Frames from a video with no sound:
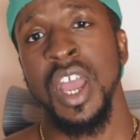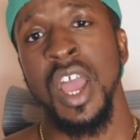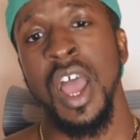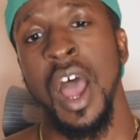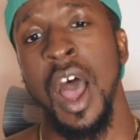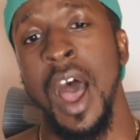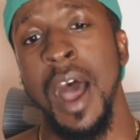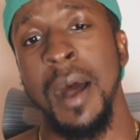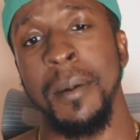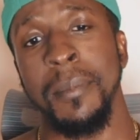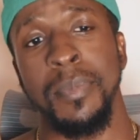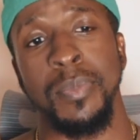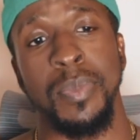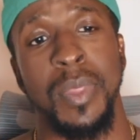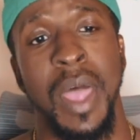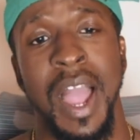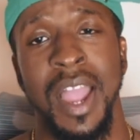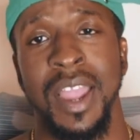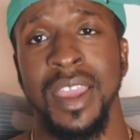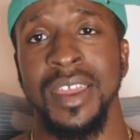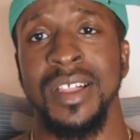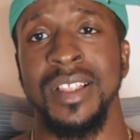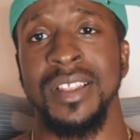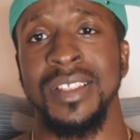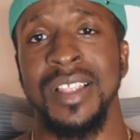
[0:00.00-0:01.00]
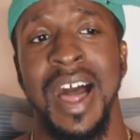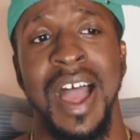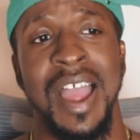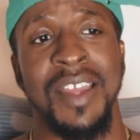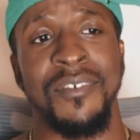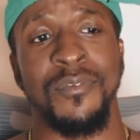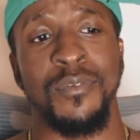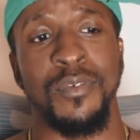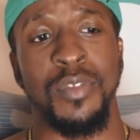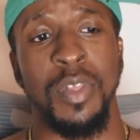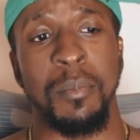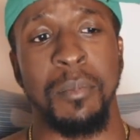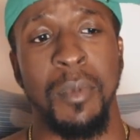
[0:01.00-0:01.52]
Not gonna lie,
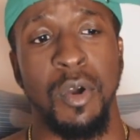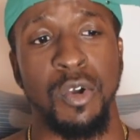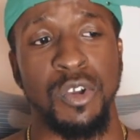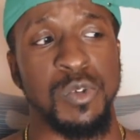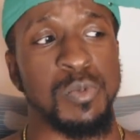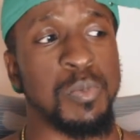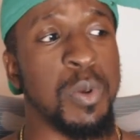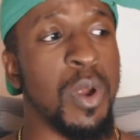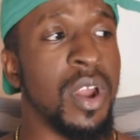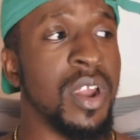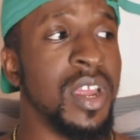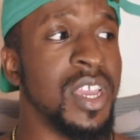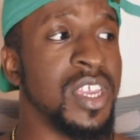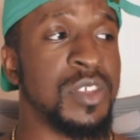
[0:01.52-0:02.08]
for the most part,